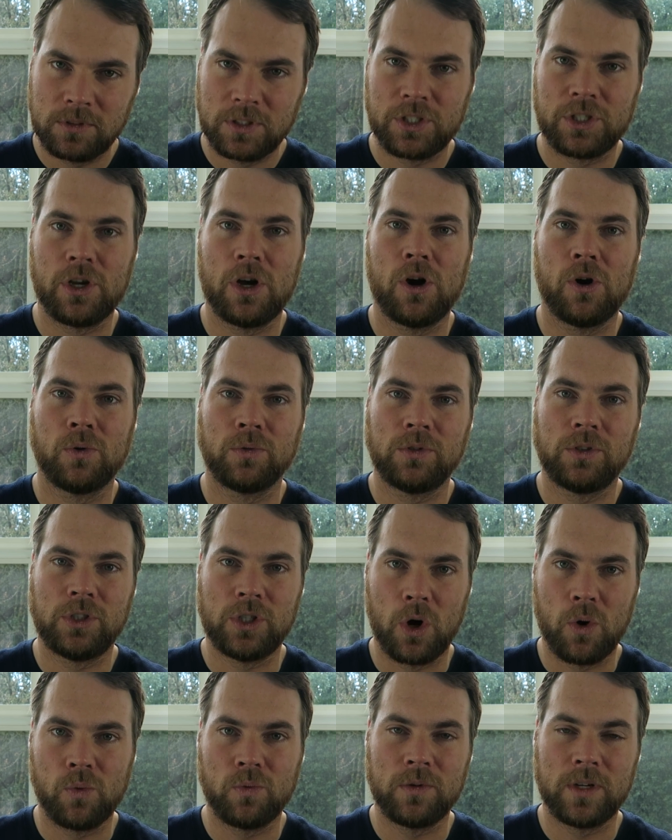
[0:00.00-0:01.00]
So
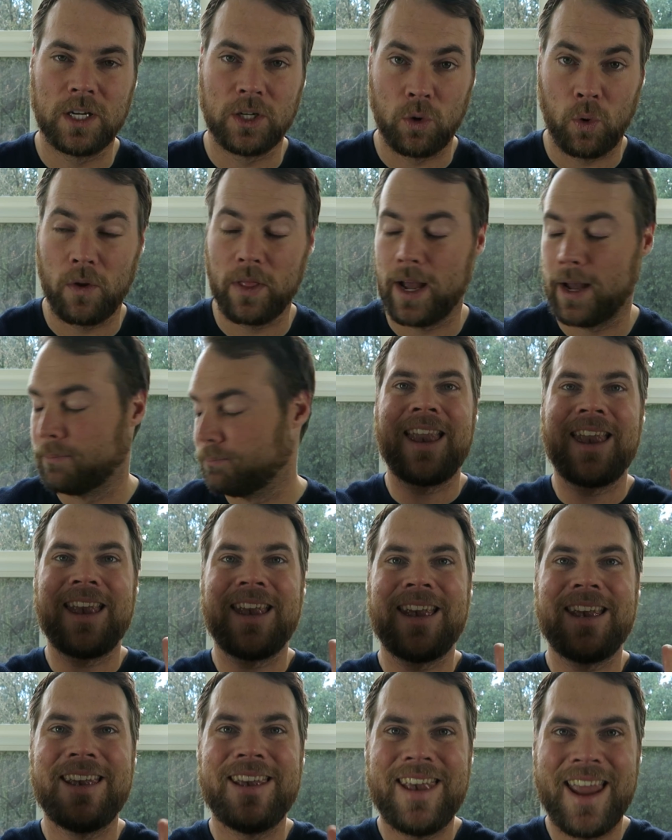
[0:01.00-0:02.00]
don't ignore that.
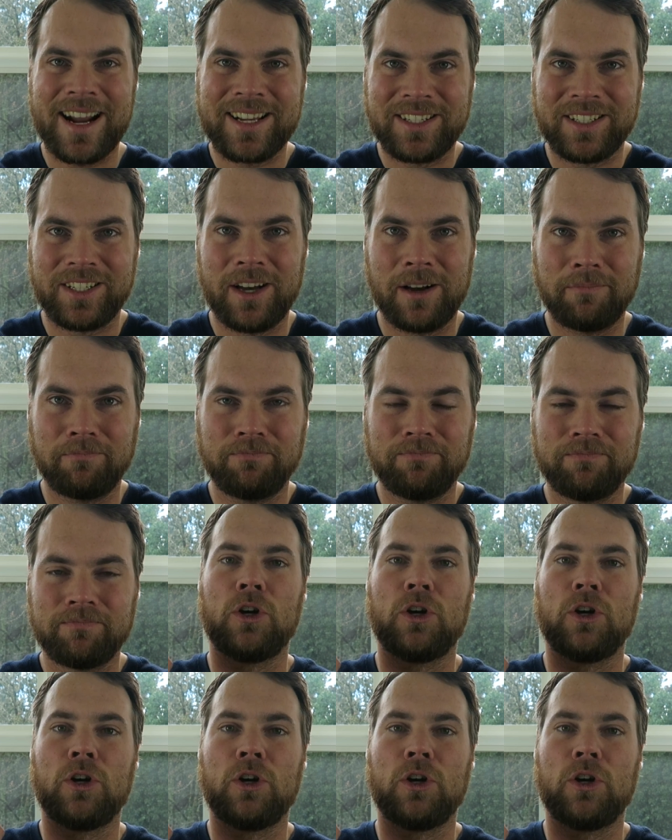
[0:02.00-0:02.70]
Next up,